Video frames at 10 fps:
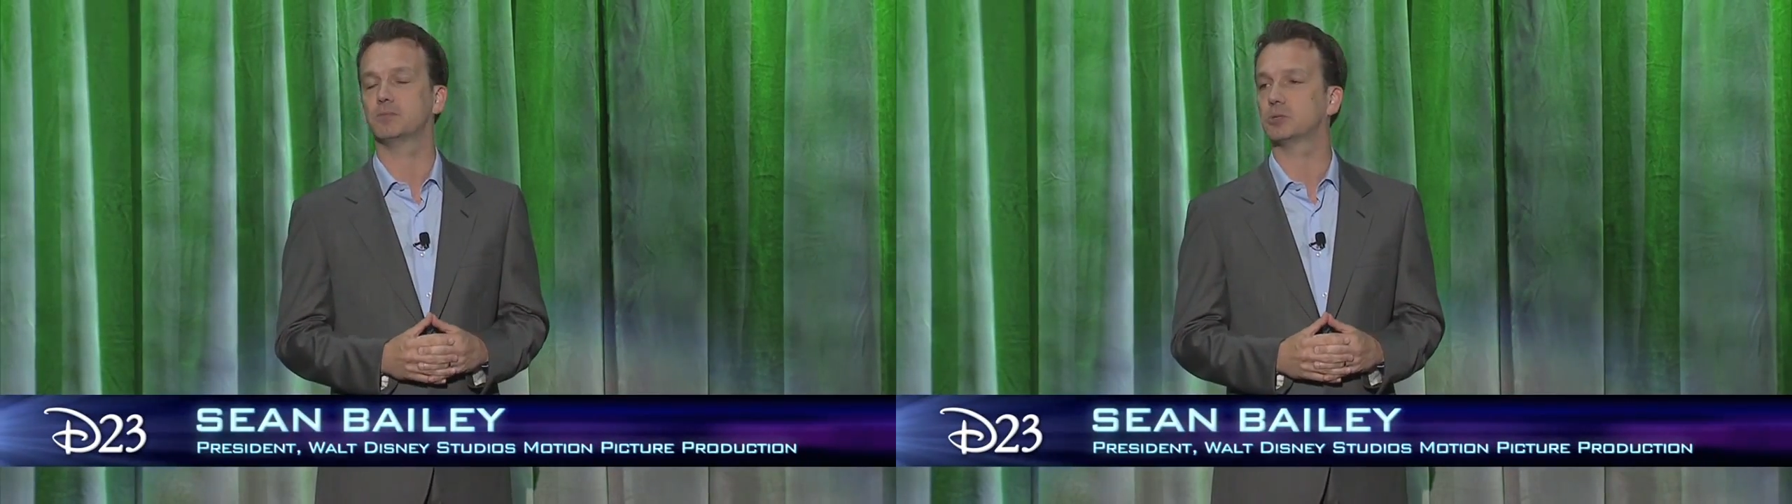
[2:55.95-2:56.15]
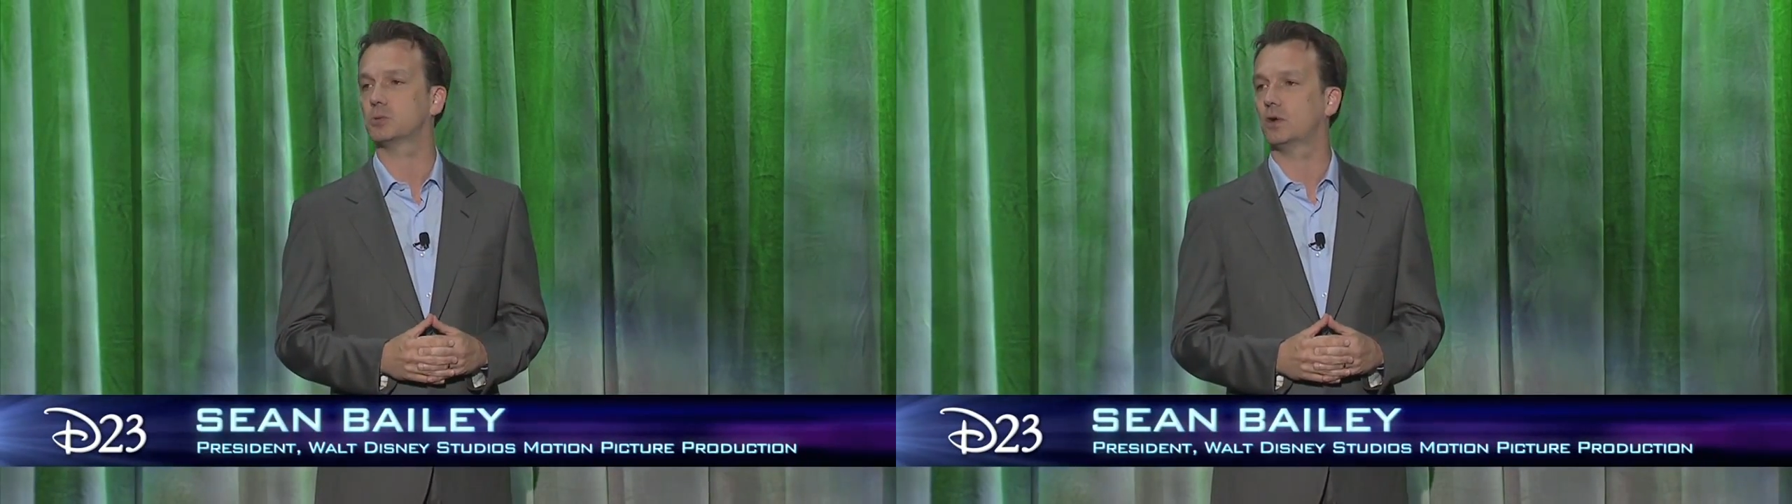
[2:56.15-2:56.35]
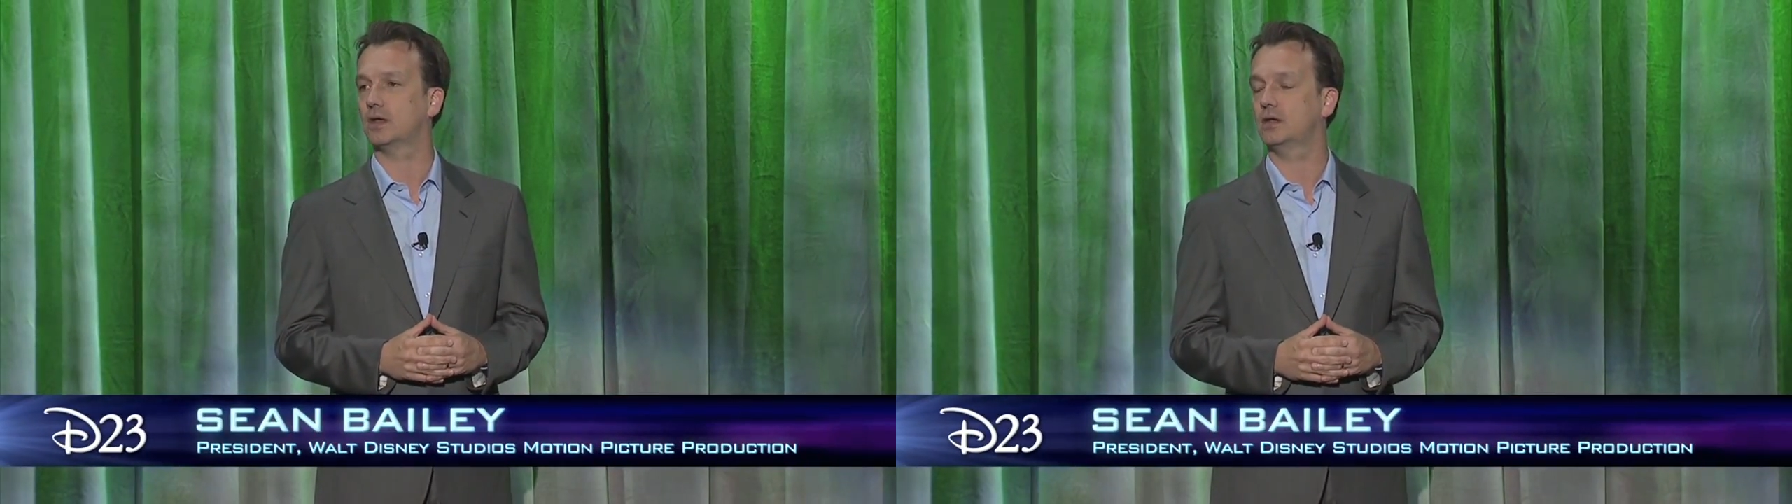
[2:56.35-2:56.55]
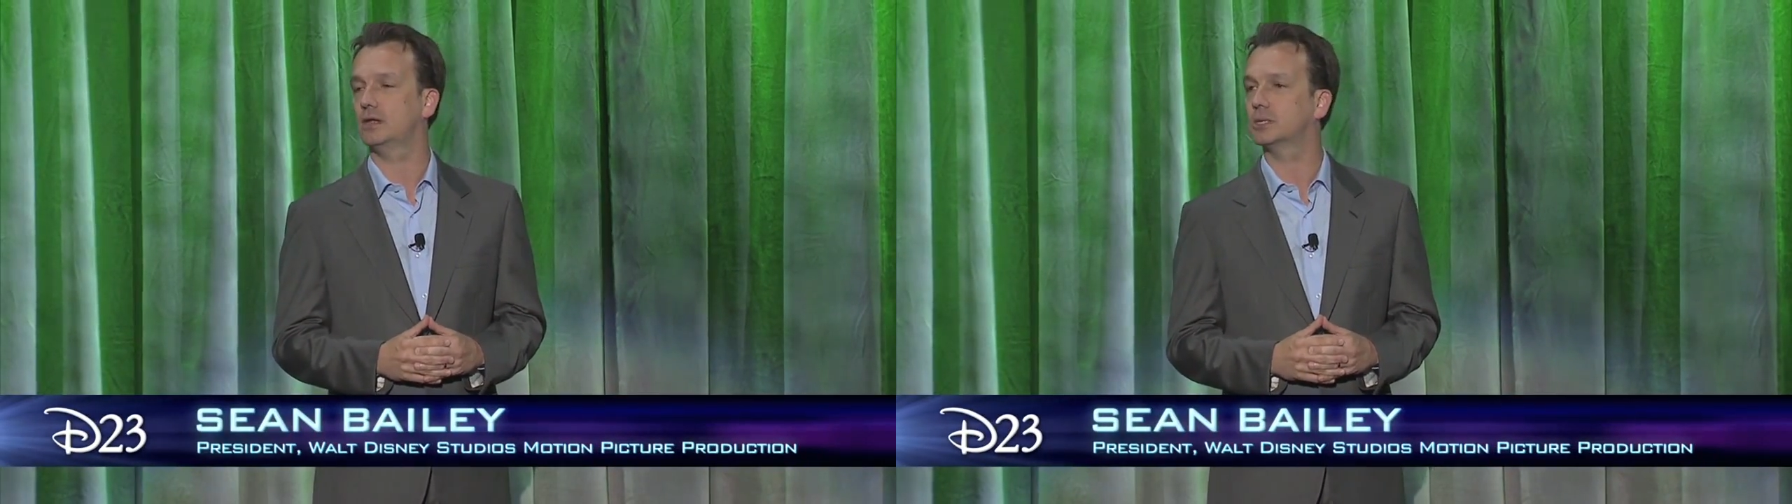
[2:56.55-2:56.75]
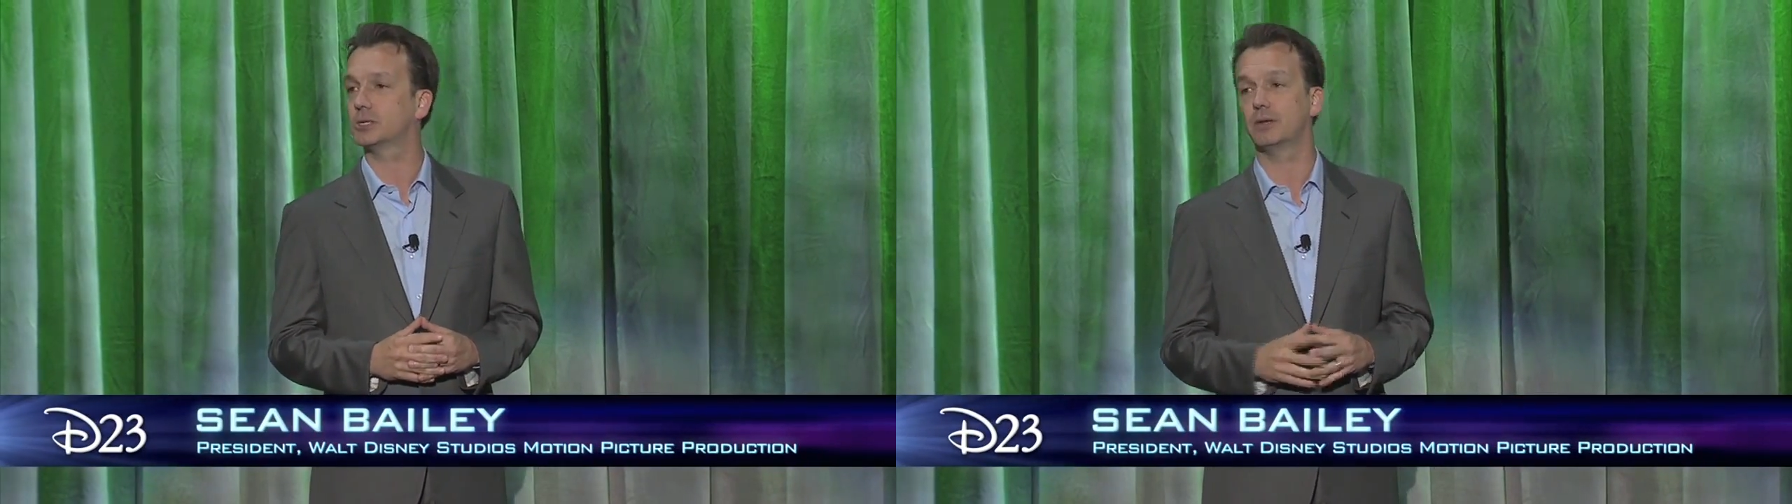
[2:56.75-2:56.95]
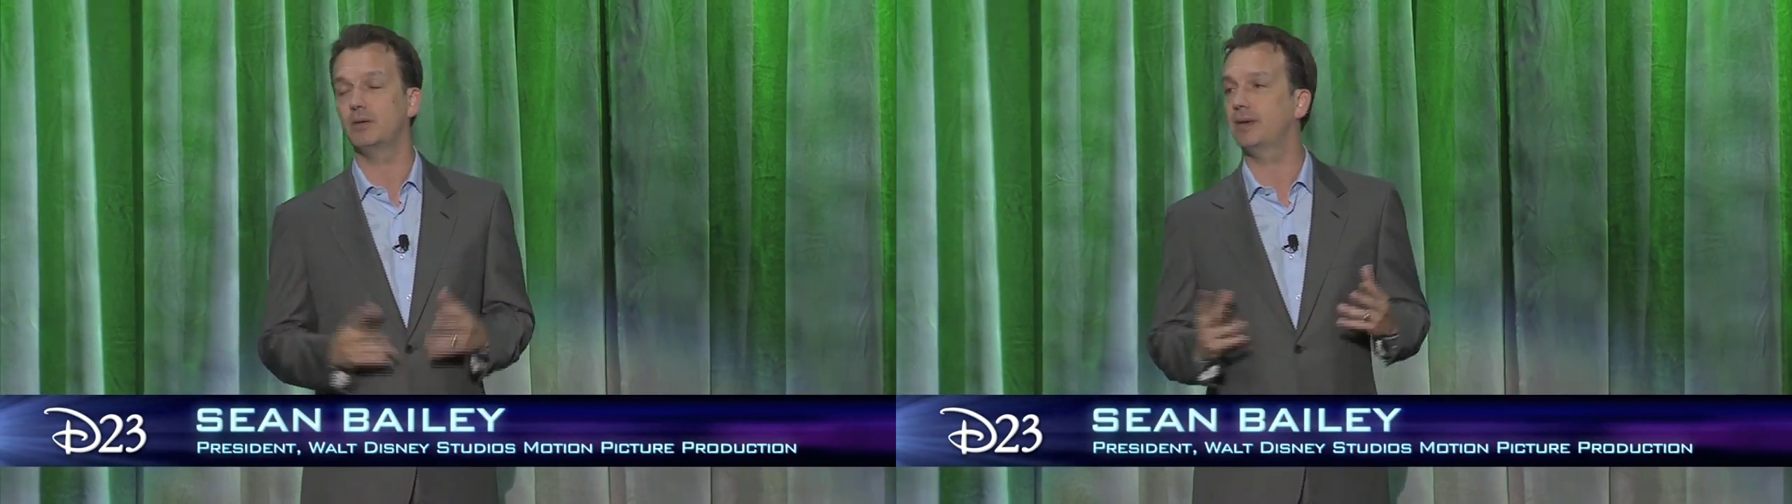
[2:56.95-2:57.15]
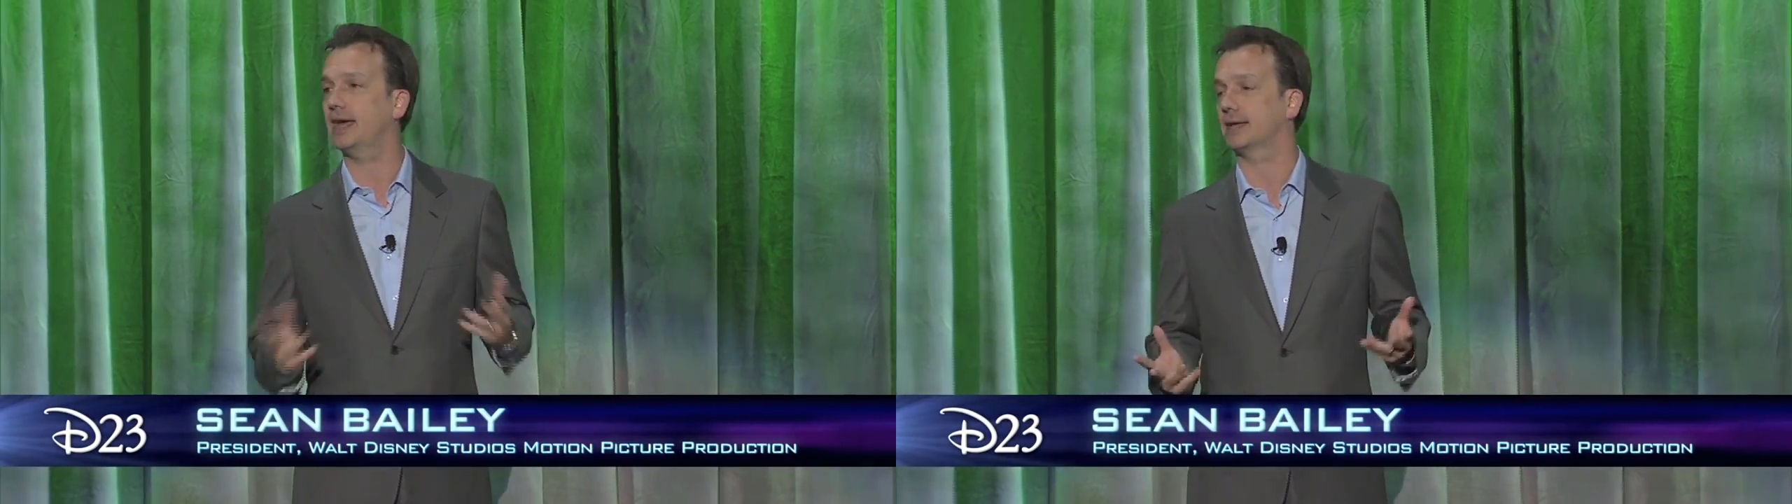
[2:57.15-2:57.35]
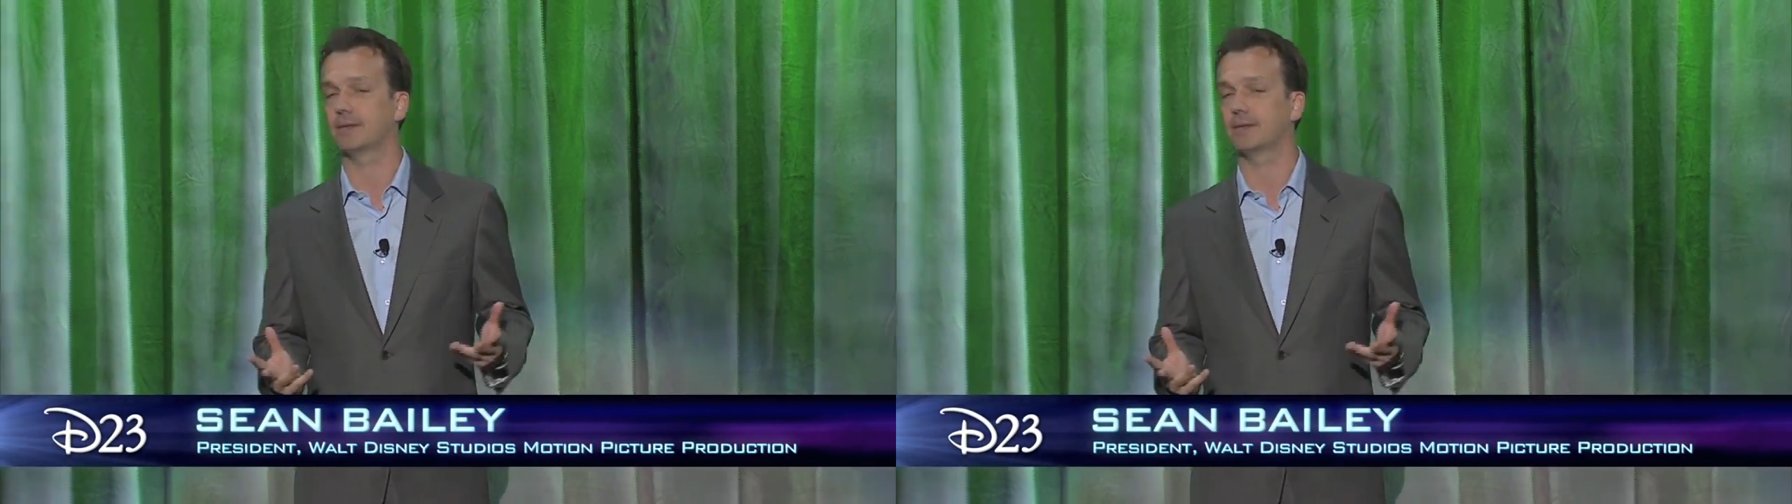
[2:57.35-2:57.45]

Most Wanted is going to be big.